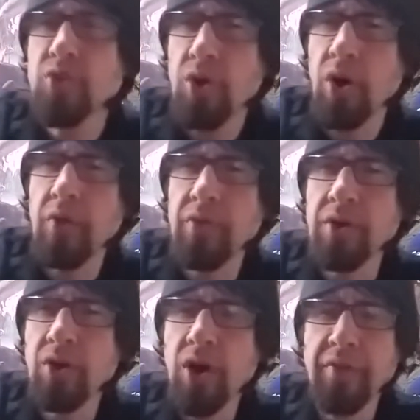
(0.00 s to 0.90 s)
on
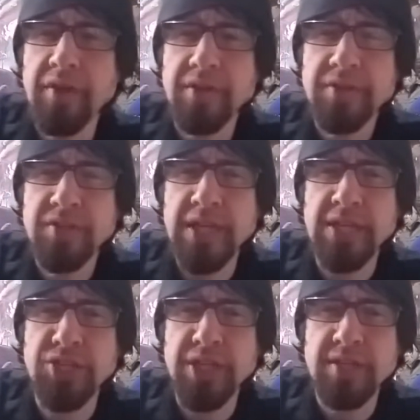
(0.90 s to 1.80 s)
the Sega
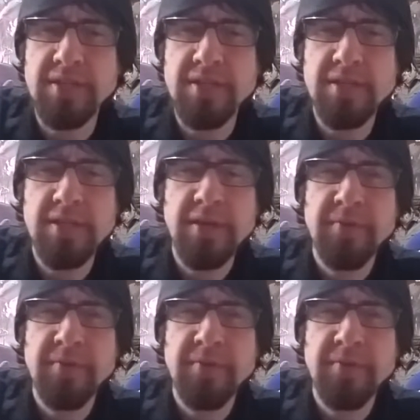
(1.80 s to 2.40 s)
Genesis.